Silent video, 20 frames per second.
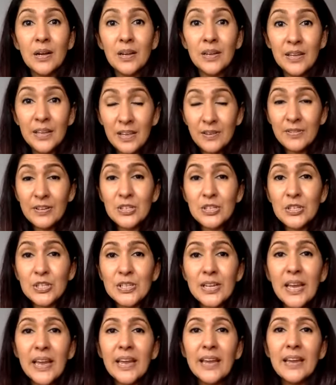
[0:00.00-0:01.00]
even
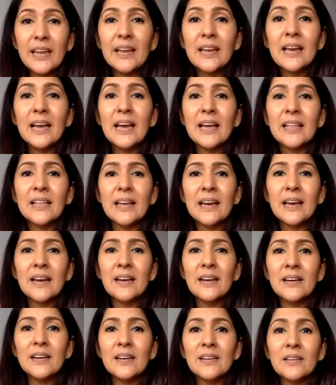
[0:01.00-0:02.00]
today.
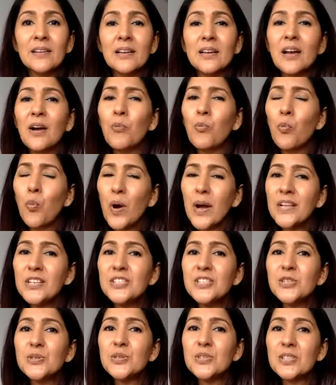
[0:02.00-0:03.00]

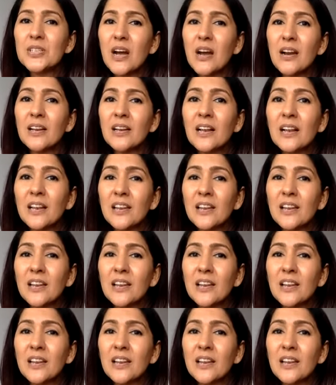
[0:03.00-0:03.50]
Once you start